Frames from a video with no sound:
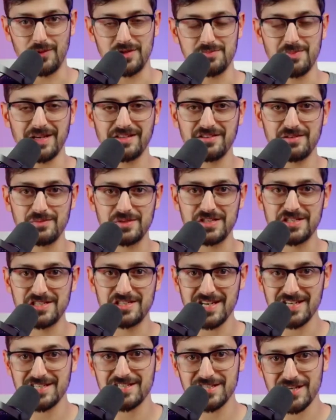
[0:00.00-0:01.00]
which makes them
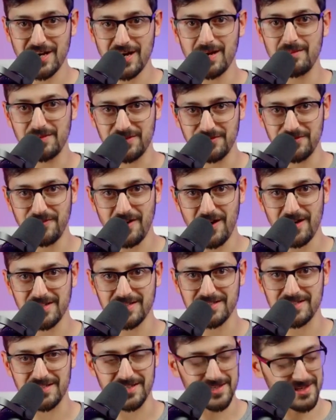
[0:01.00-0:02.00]
6 times
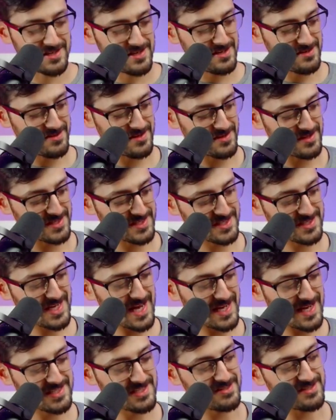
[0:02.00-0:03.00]
faster than the
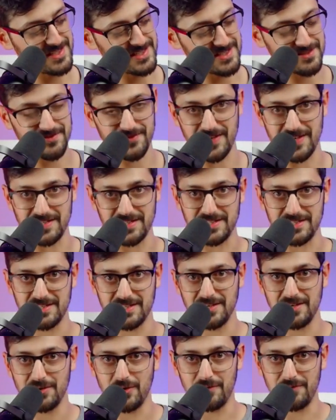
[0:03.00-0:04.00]
SATA interface
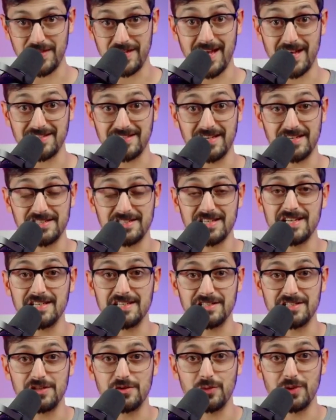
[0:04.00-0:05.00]
of the
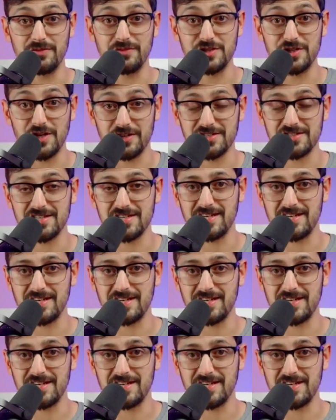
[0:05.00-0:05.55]
SSDs that we've just